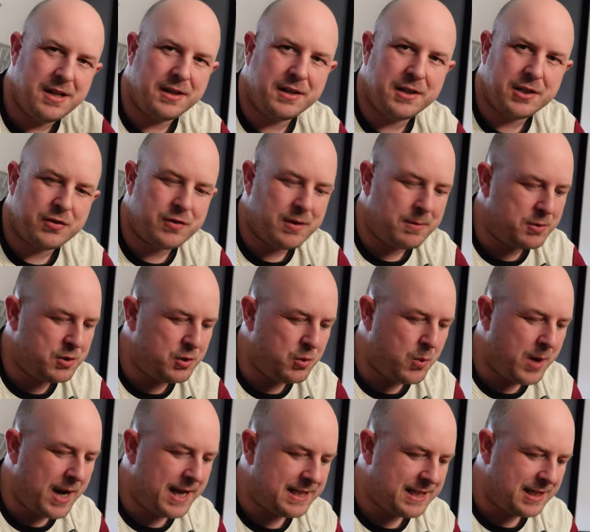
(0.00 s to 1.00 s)
disrupt your
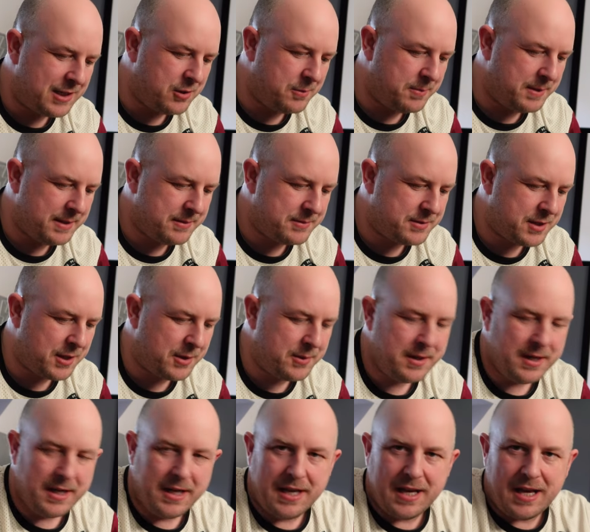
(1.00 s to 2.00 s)
weight a little bit.
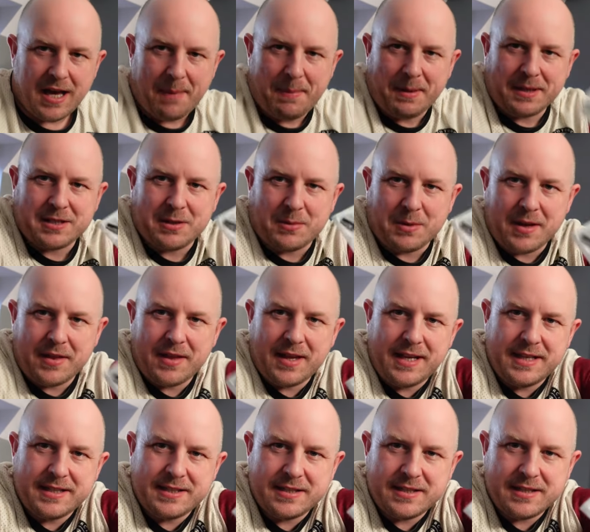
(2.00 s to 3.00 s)
So I picked up one of
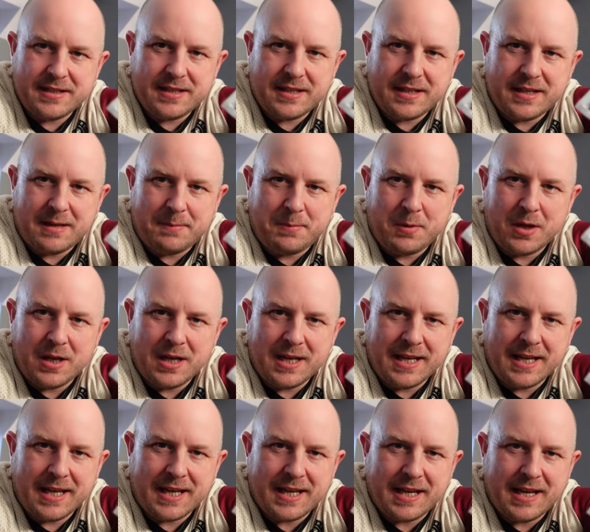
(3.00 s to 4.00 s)
these. I'll put a
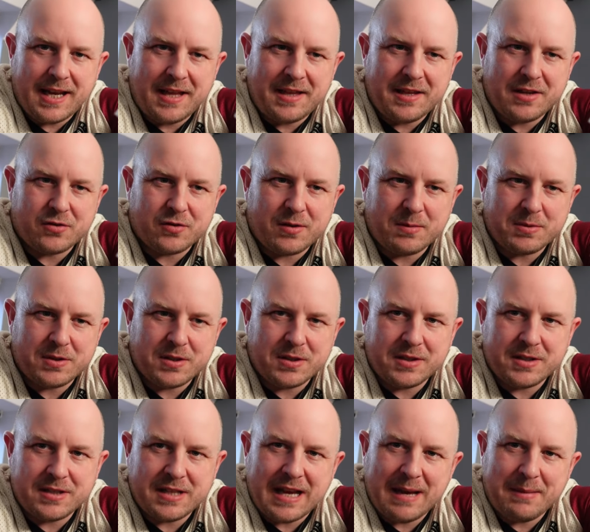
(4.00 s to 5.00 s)
link in the
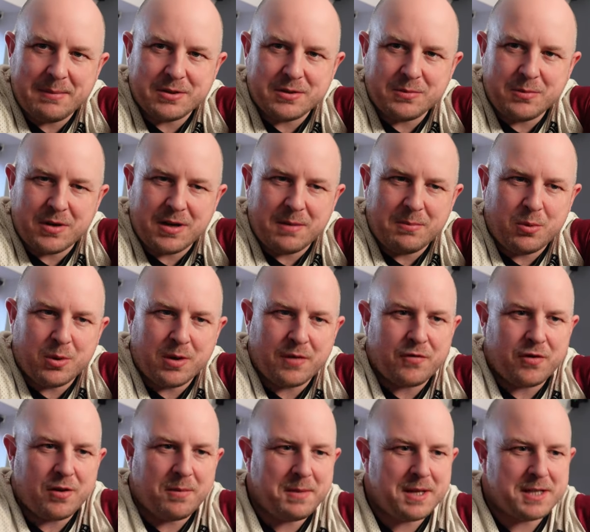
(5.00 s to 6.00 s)
description to Amazon where I bought it
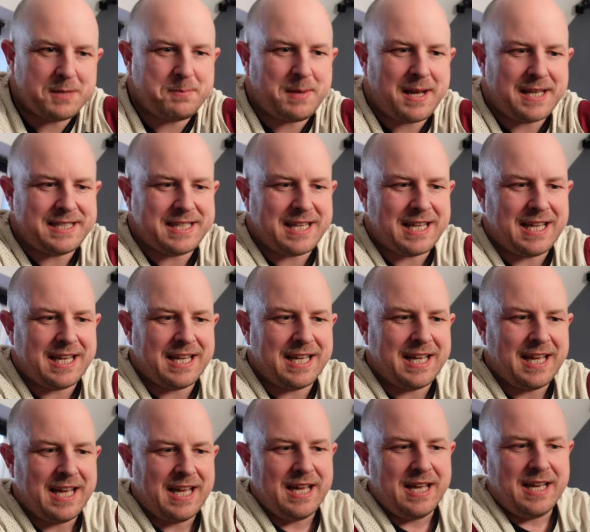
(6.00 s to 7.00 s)
from. It's
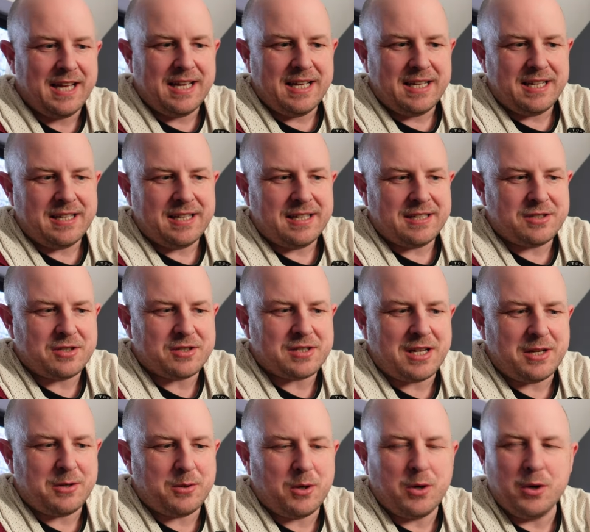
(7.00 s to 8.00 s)
basically just
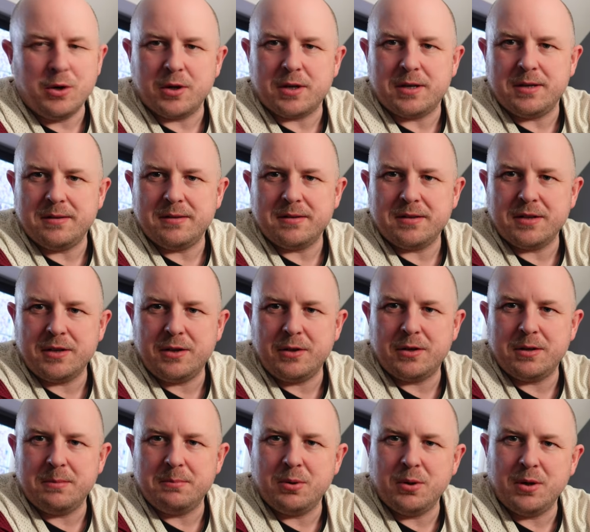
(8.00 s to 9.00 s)
a little hook that you
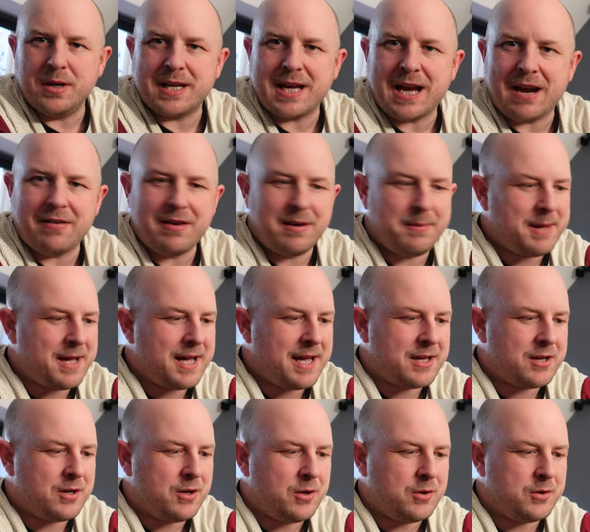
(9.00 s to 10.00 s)
can put a carrier
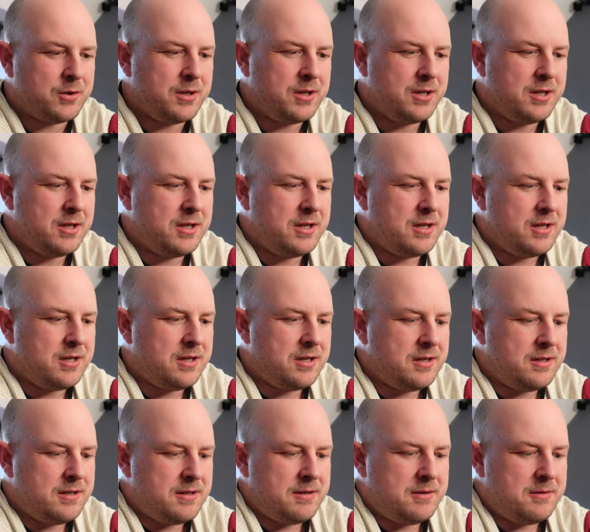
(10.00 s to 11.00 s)
bag on,
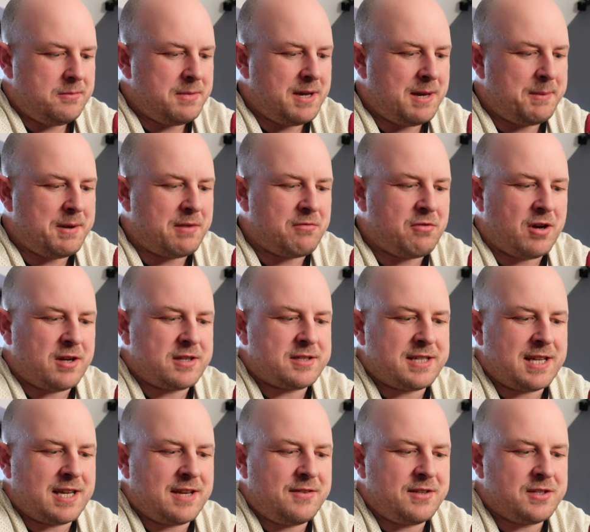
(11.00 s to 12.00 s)
maybe a
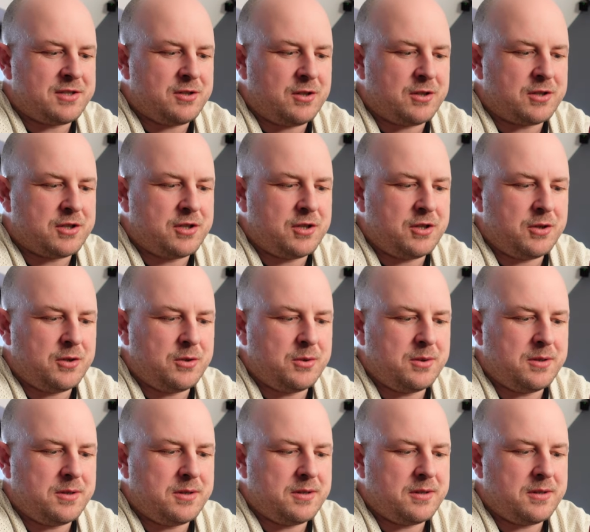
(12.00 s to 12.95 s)
rucksack if it's not too